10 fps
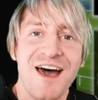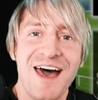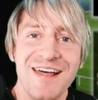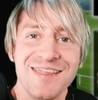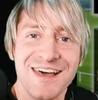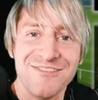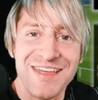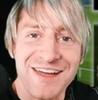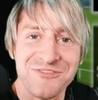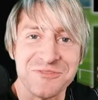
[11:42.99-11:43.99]
I love
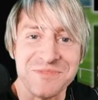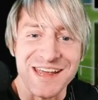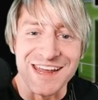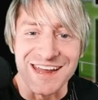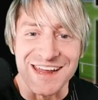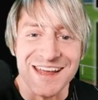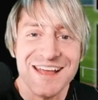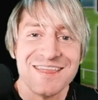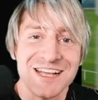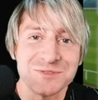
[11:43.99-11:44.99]
that for me.
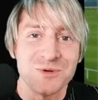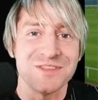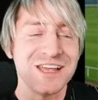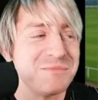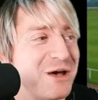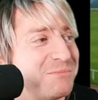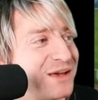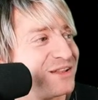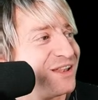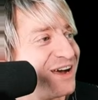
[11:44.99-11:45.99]
That's one thing about
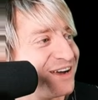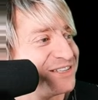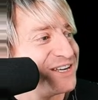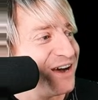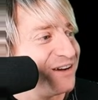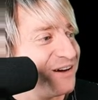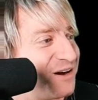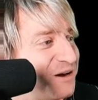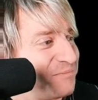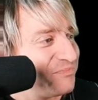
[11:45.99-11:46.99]

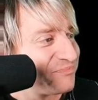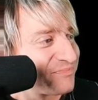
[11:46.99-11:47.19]
McLuck.com.